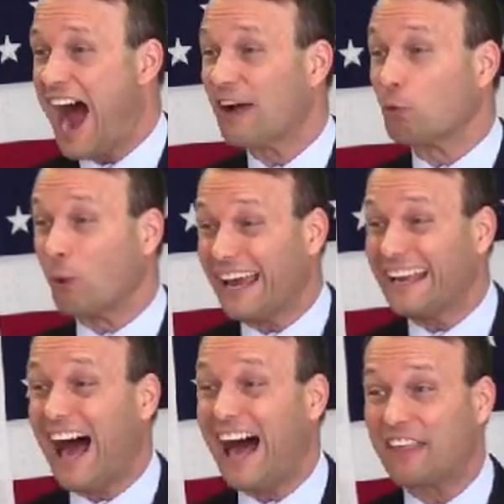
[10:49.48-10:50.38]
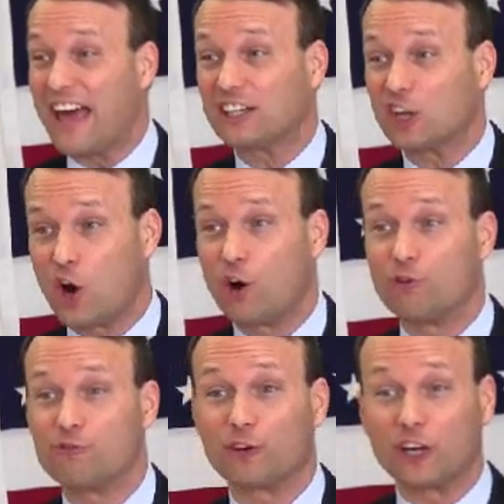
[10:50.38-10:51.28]
I ran on that
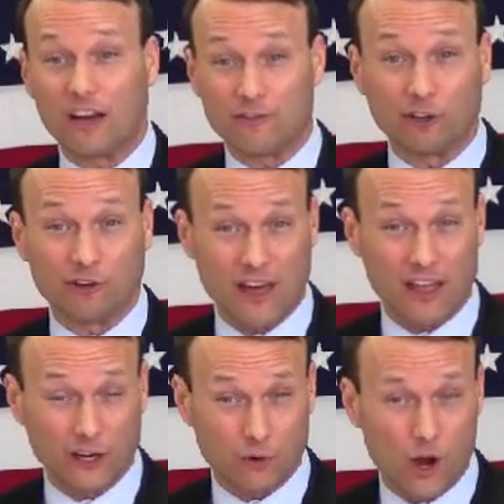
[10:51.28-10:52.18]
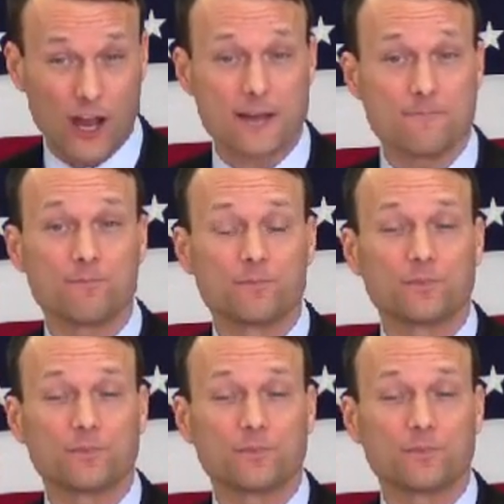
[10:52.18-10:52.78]
code for governor of Illinois.